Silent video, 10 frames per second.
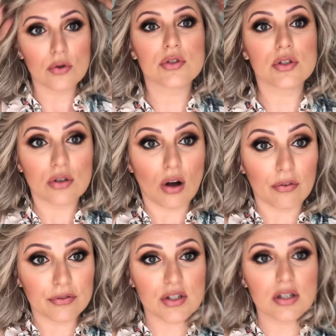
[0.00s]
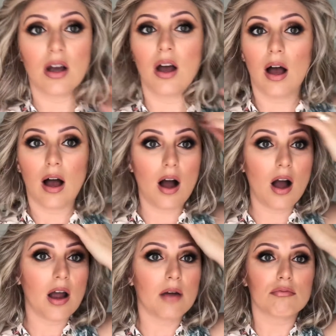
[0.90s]
soft.
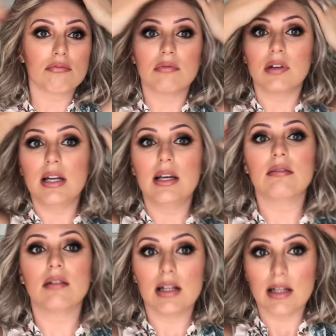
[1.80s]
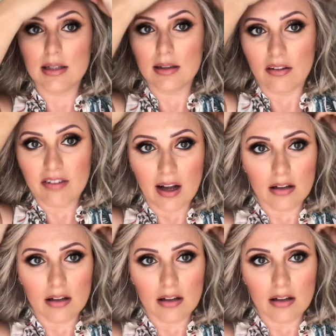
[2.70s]
I really love